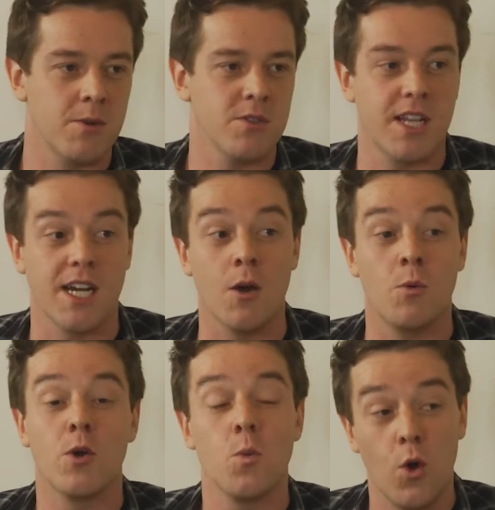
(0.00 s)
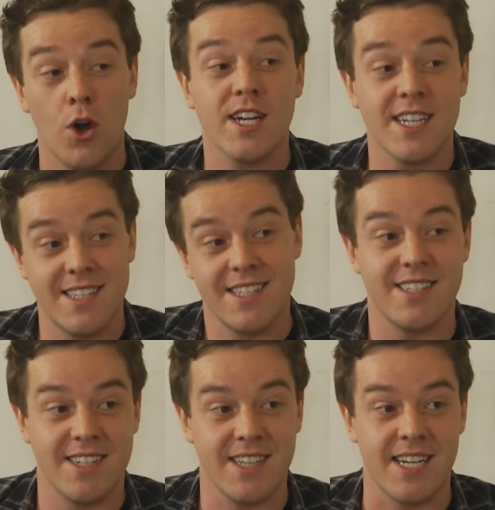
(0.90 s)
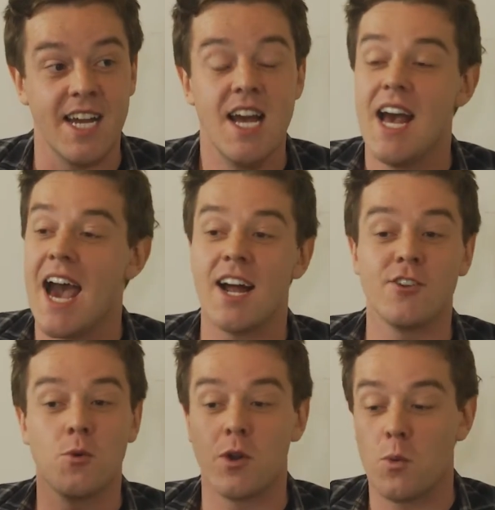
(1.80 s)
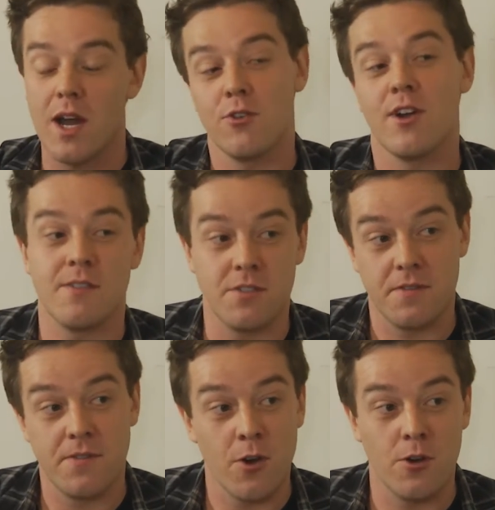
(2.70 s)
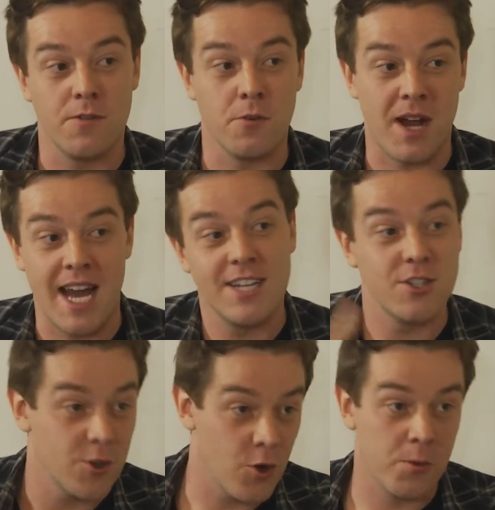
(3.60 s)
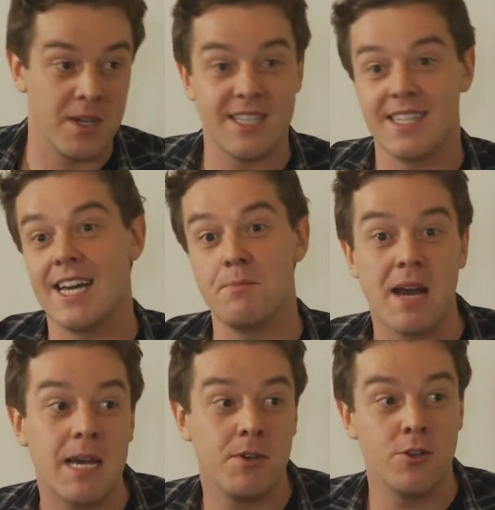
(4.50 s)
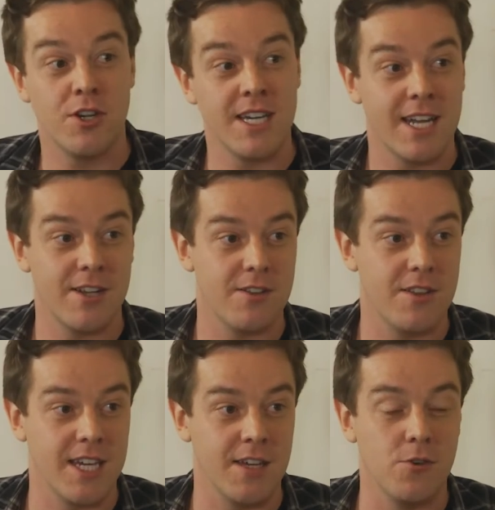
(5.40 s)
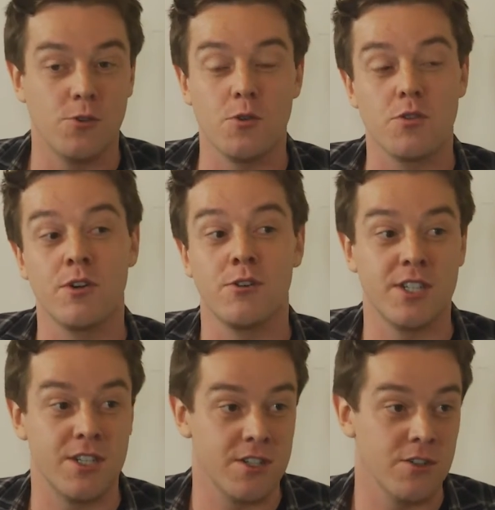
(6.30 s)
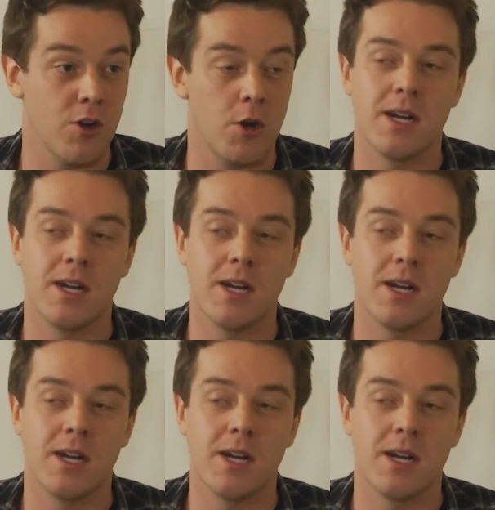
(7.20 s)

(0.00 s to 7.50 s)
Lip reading: I was like, I want to work consistently, and I don't want to wait around for the phone for my agent to call me and say, maybe you can get a thing if you do 3 auditions in a row.